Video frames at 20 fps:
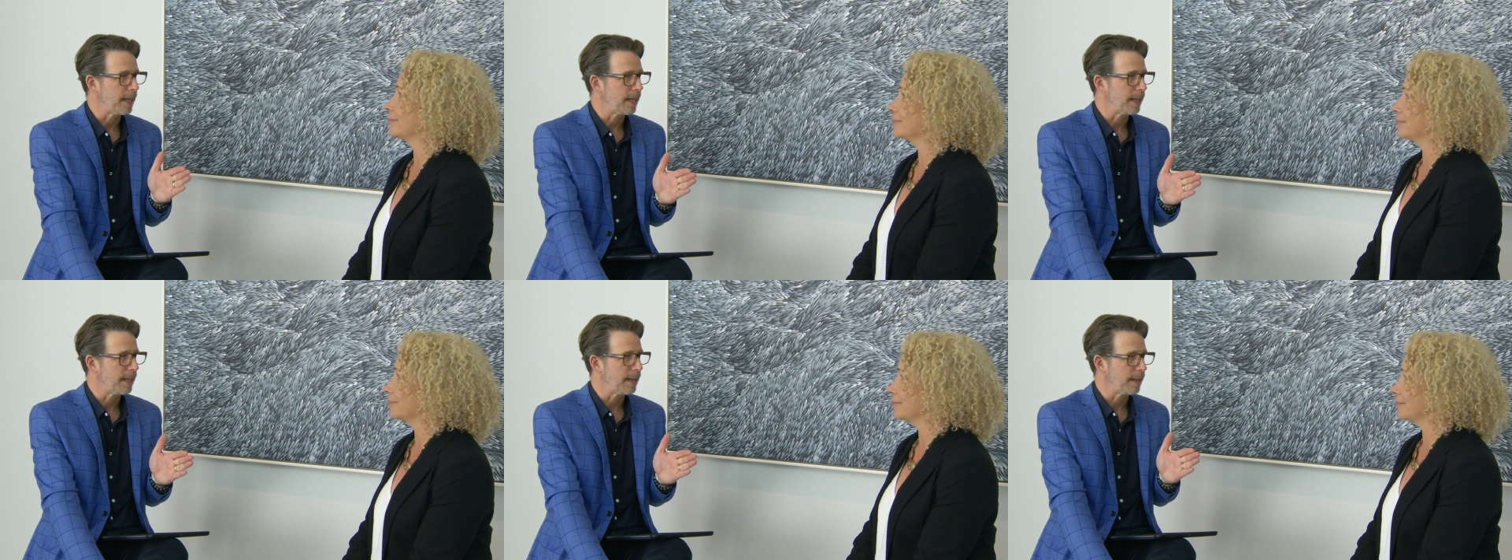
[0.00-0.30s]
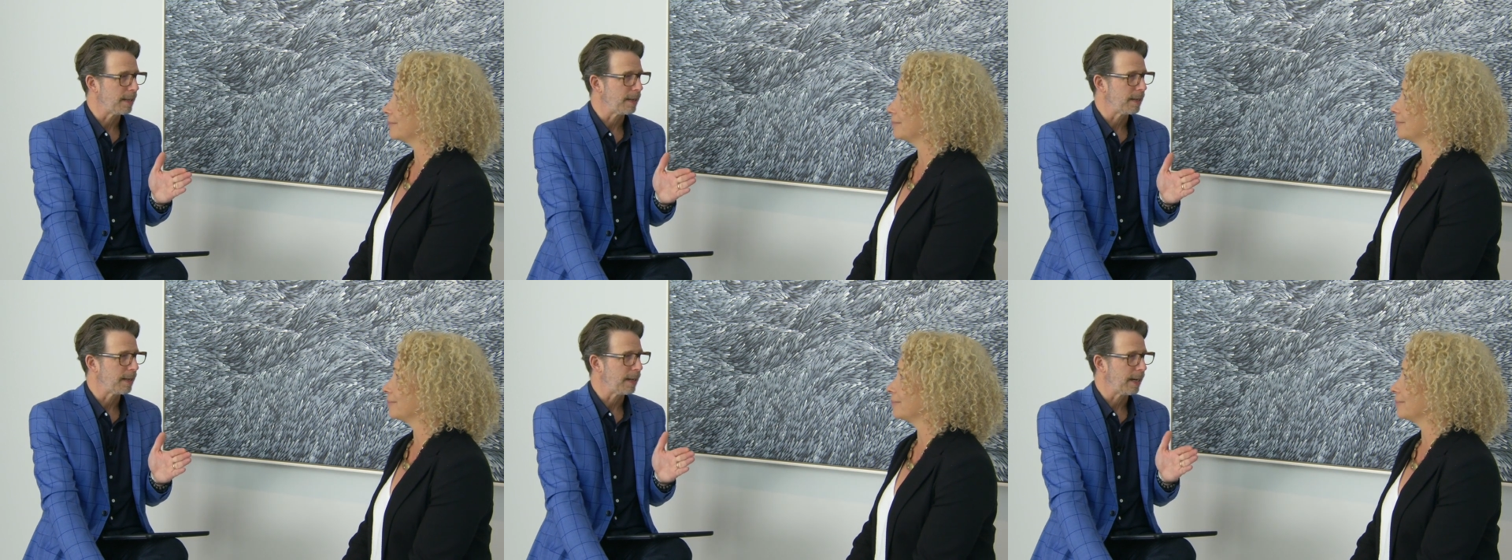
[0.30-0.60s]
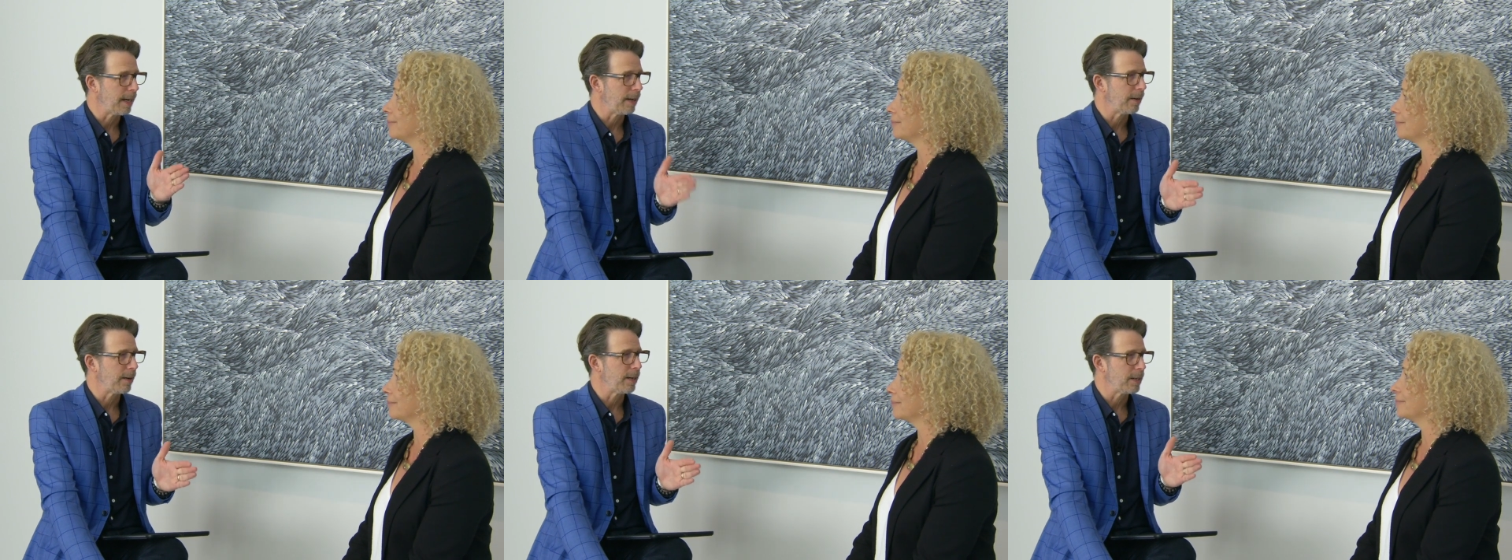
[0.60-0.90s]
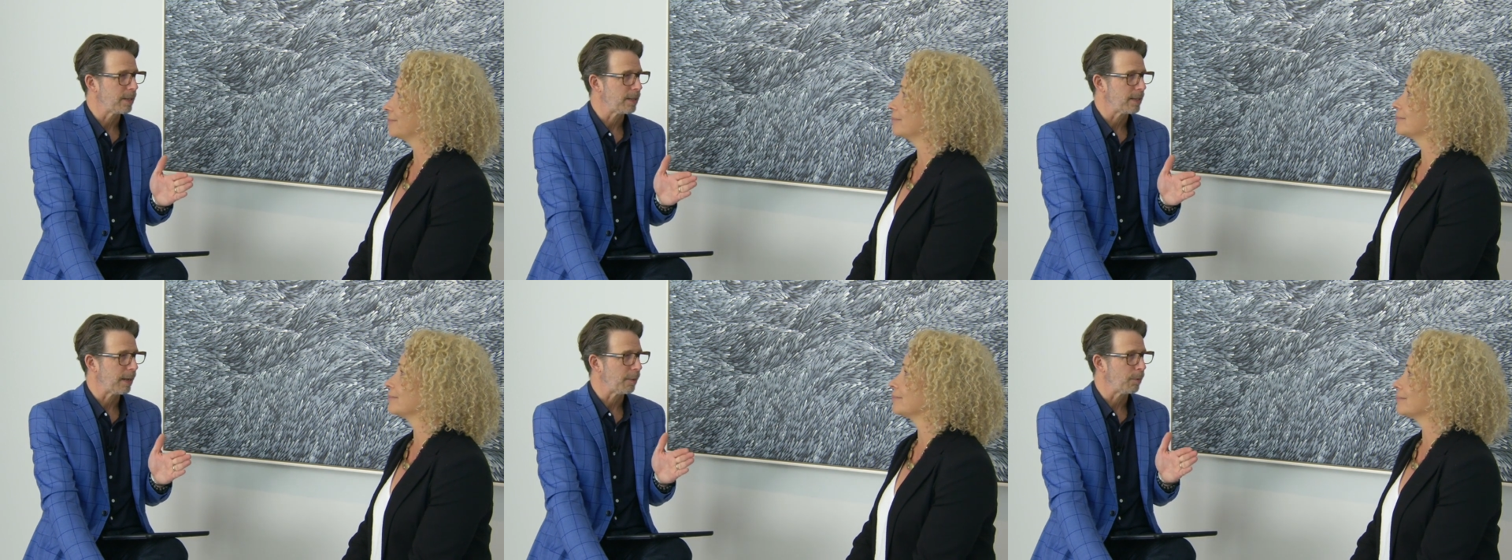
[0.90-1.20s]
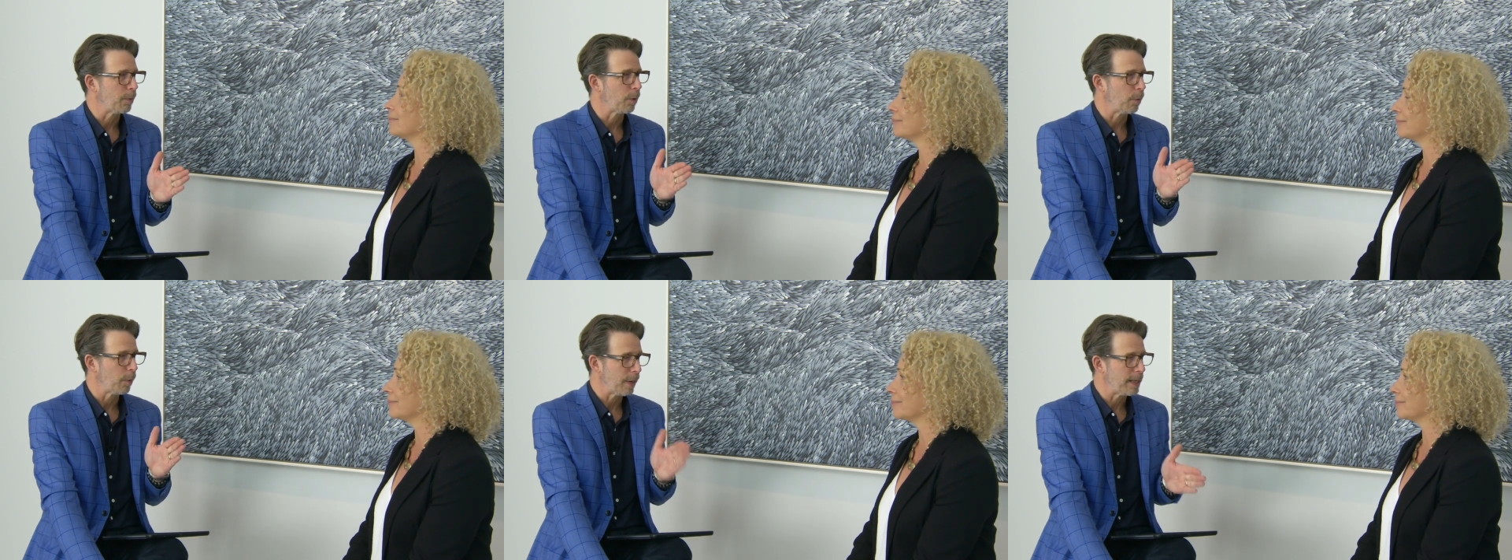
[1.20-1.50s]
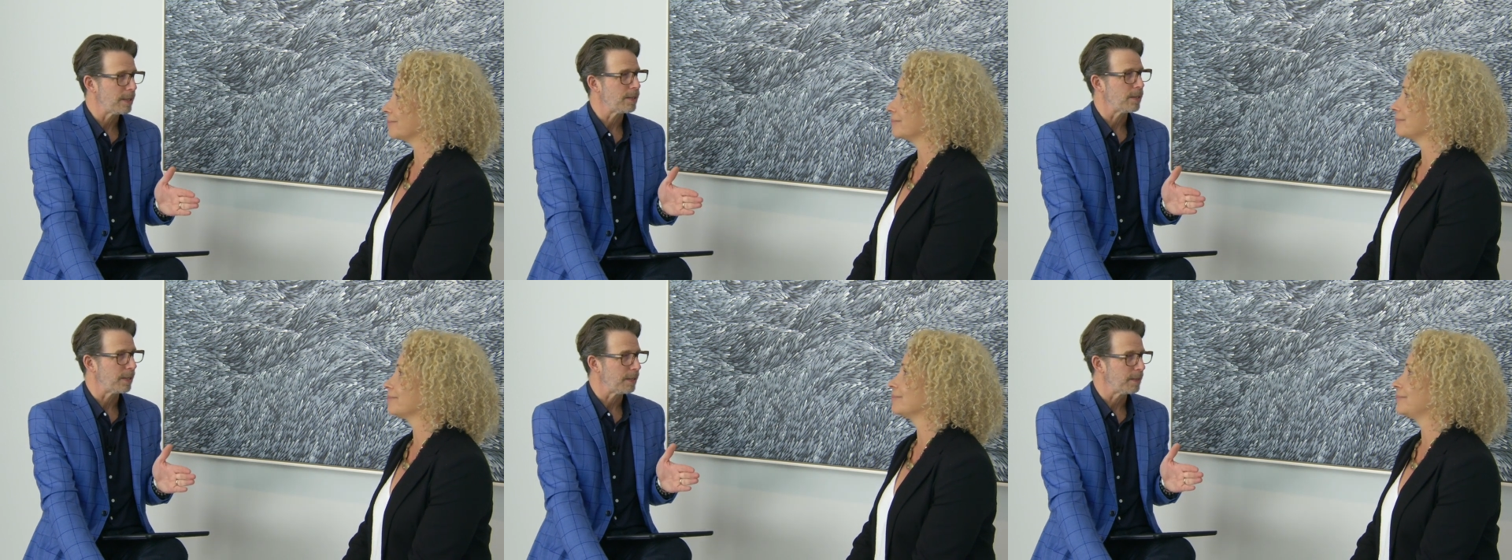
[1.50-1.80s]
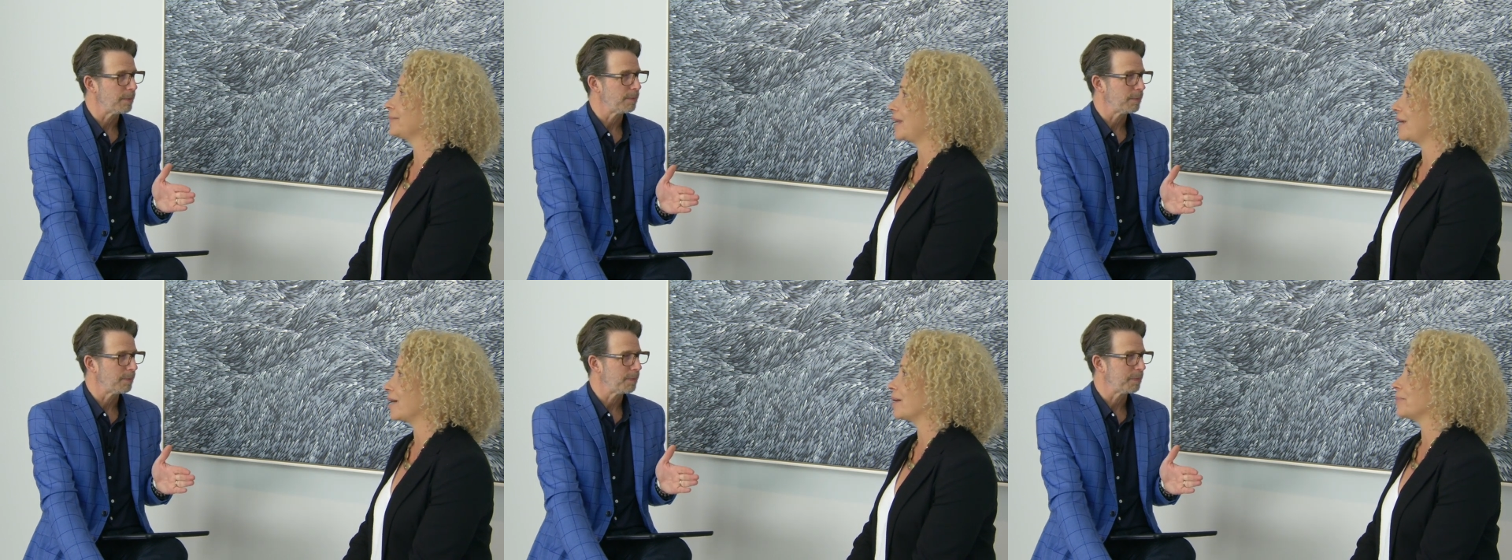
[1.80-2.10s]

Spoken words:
in areas that were wasted.